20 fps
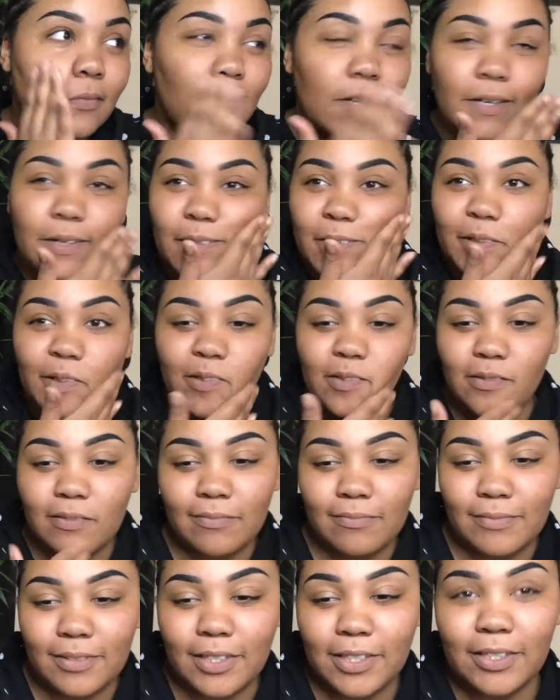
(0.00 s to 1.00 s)
I don't know,
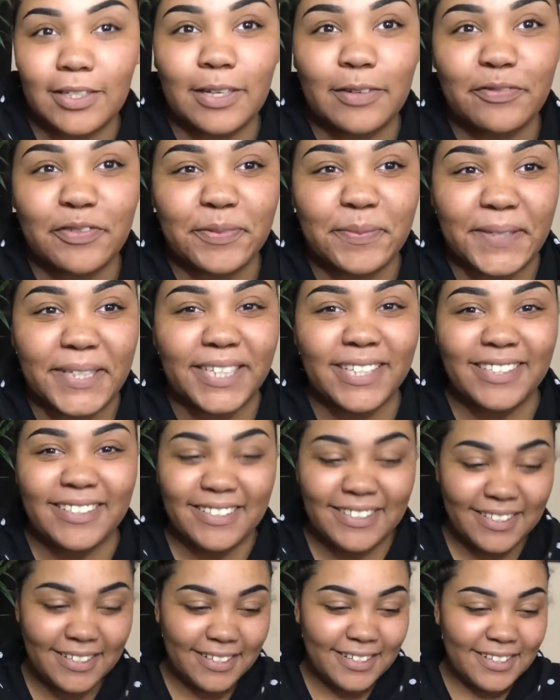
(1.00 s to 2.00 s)
good enough for me.
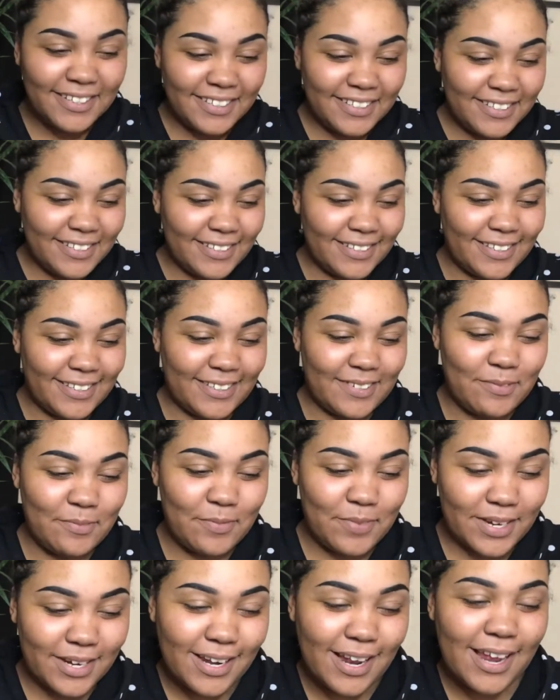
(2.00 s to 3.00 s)

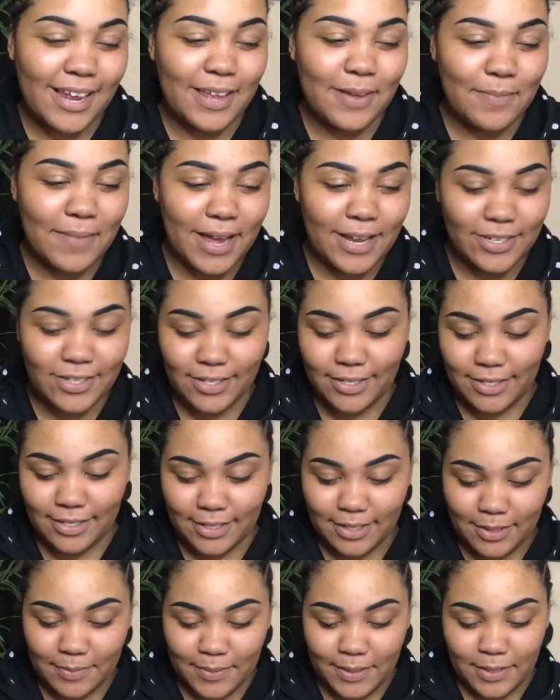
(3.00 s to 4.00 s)
Like what I imagined
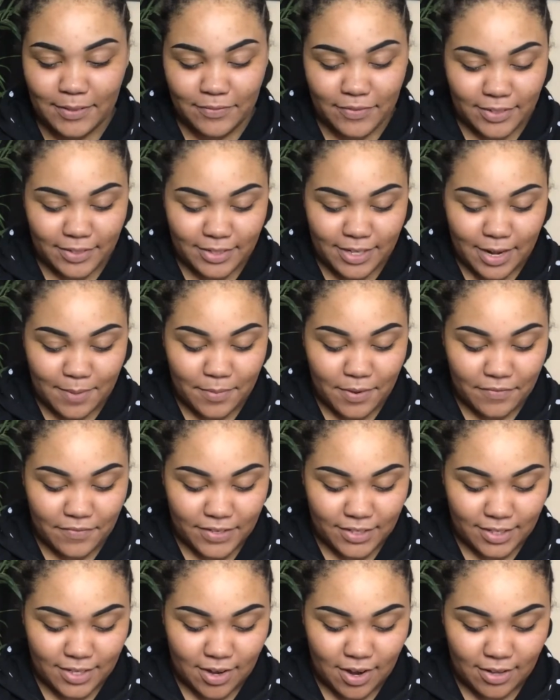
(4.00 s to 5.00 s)
it to be the first time.
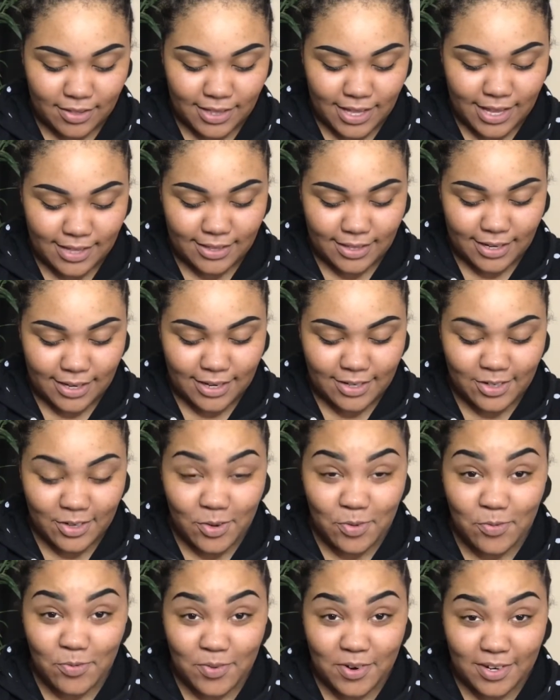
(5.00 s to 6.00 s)
If it's not that, then I
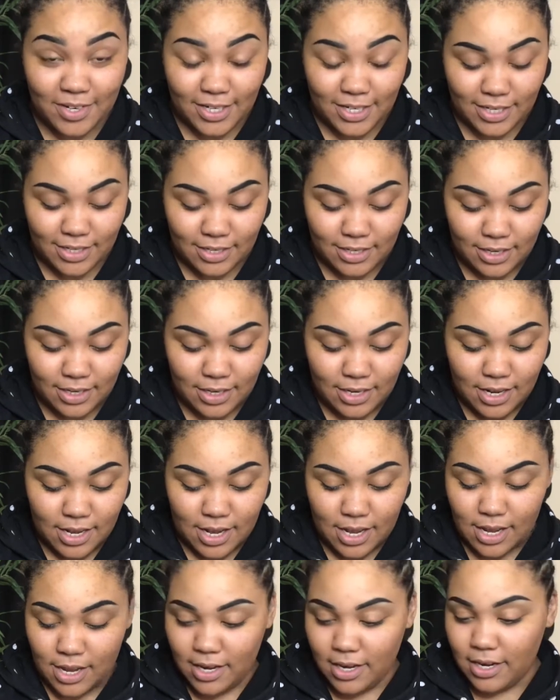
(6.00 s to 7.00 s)
don't want it.
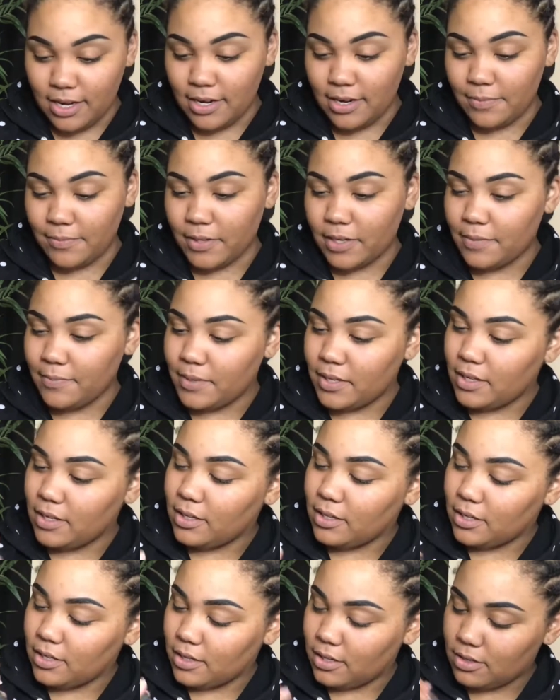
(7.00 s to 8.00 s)
And I'm gonna
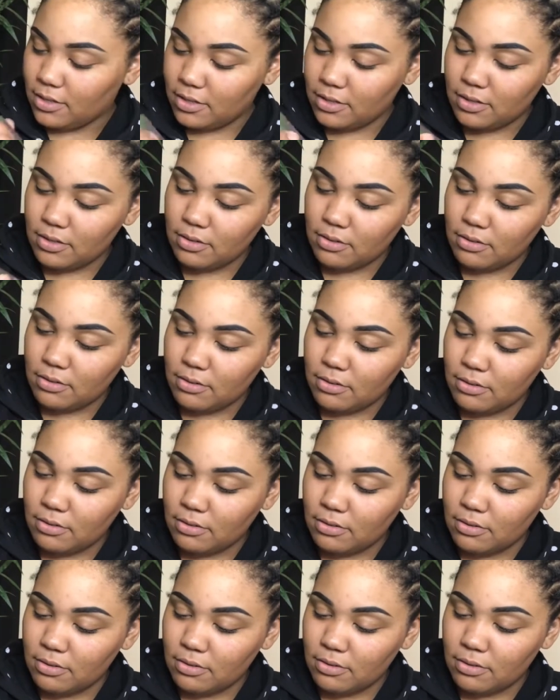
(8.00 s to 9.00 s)
be
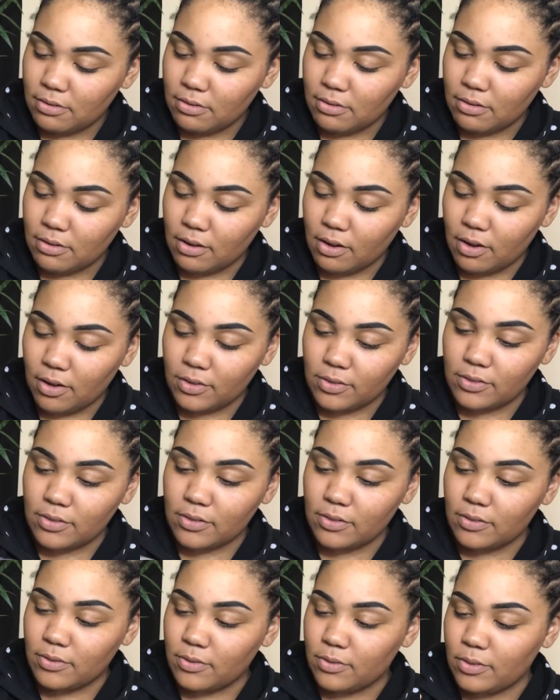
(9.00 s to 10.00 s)

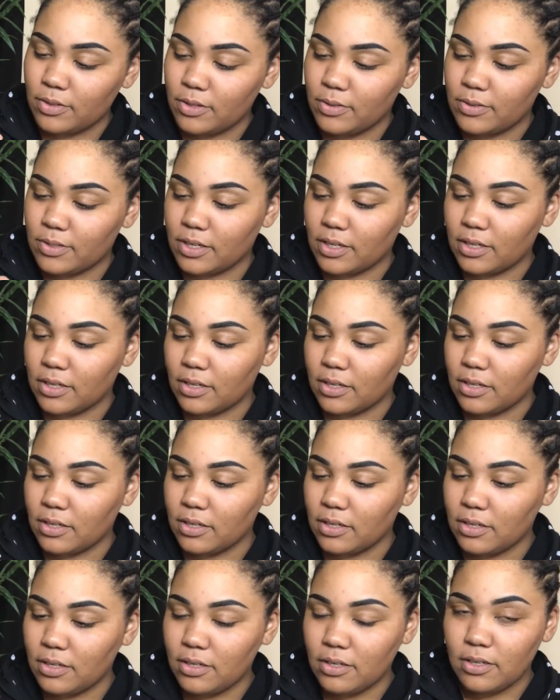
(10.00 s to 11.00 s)
also using
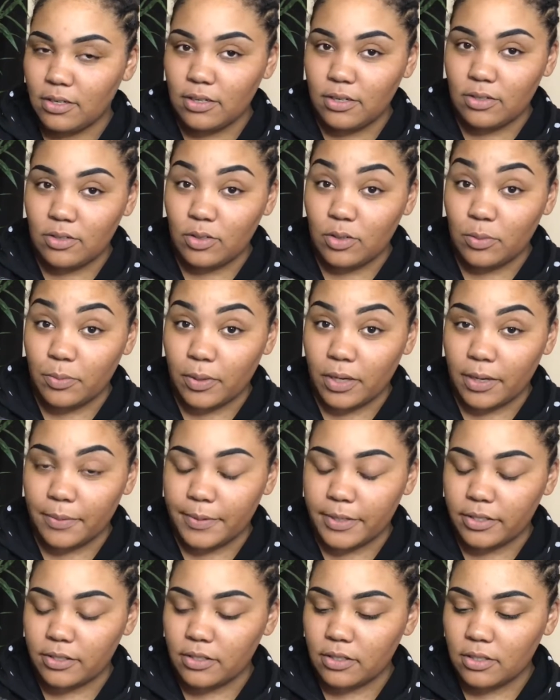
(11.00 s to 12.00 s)
two
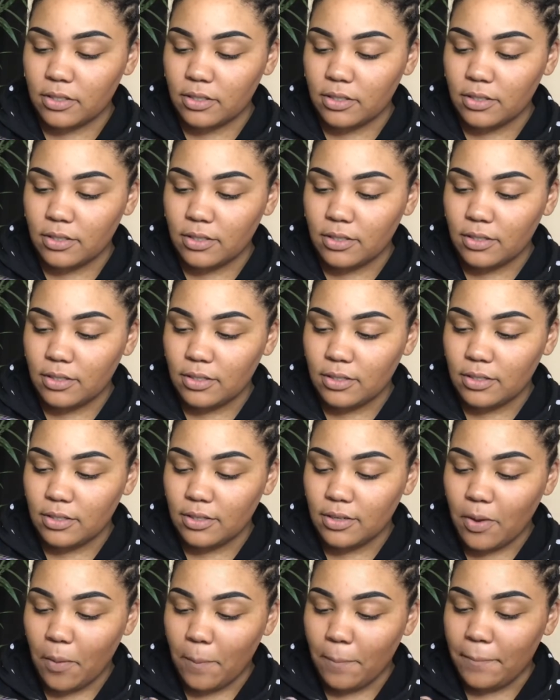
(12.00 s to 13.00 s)
primers.
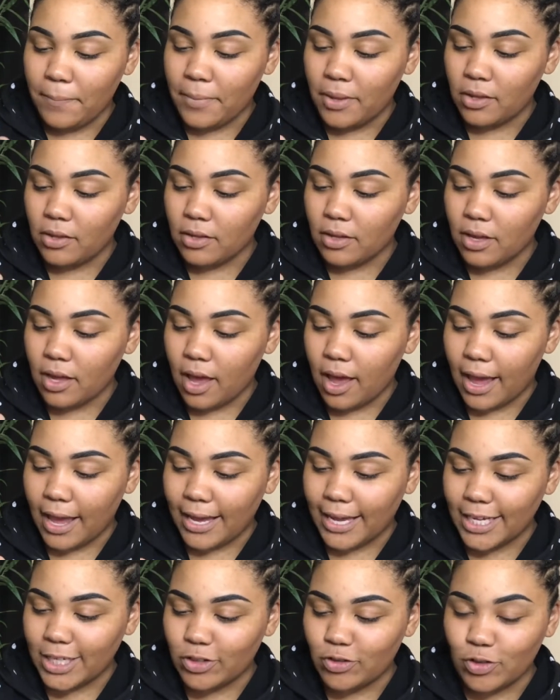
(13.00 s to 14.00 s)
Milk
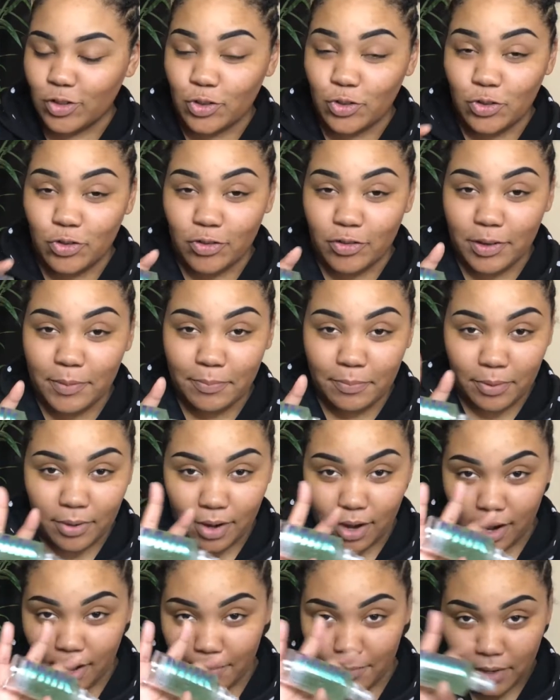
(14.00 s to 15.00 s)
Hydro Grip
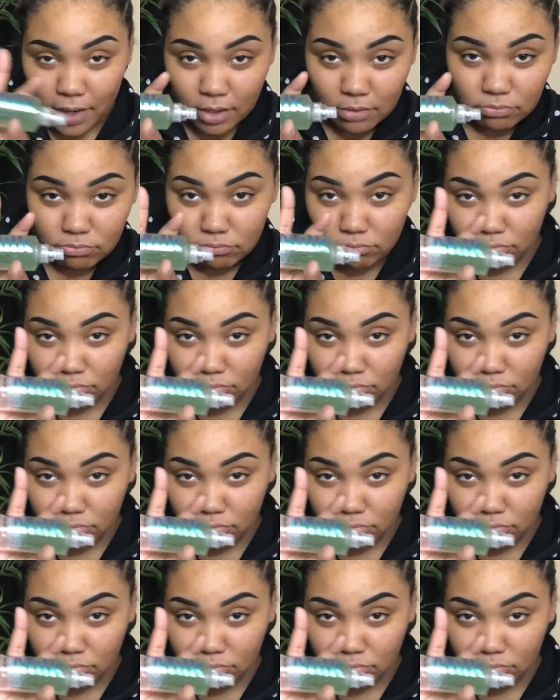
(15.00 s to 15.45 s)
Primer.